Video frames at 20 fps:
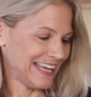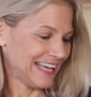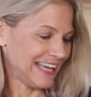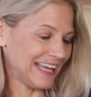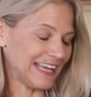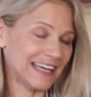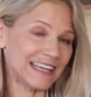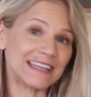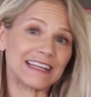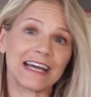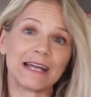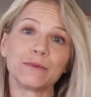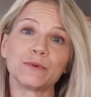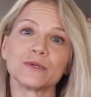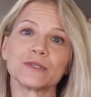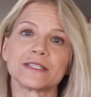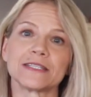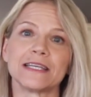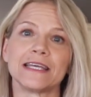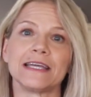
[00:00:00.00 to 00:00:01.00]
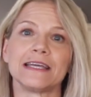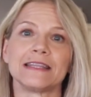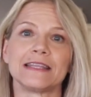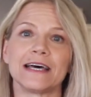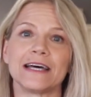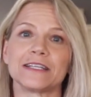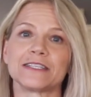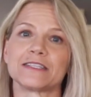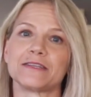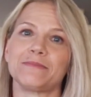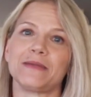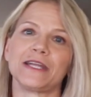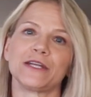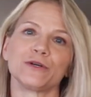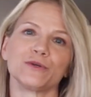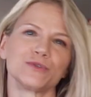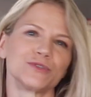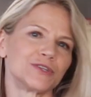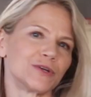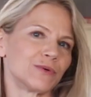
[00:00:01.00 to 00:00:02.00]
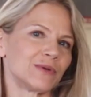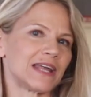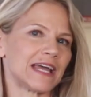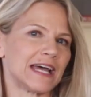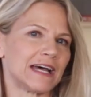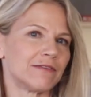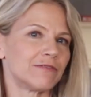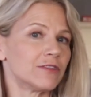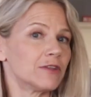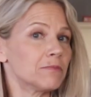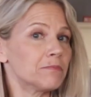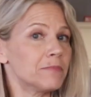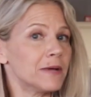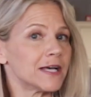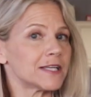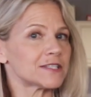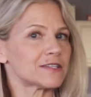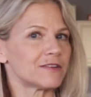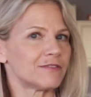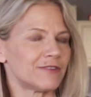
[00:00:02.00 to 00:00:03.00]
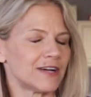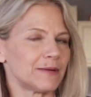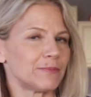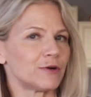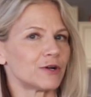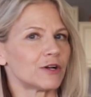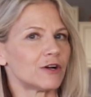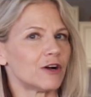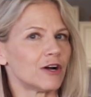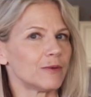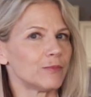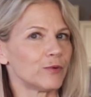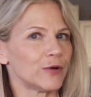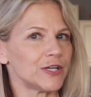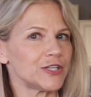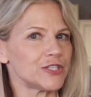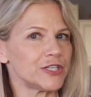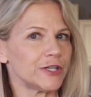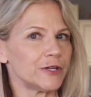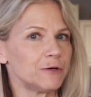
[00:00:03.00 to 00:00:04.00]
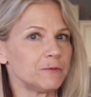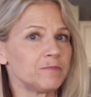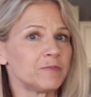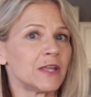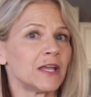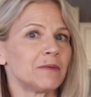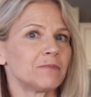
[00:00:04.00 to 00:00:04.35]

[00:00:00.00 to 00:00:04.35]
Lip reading: And I will say that tomatoes don't have the best fiber to carb ratio,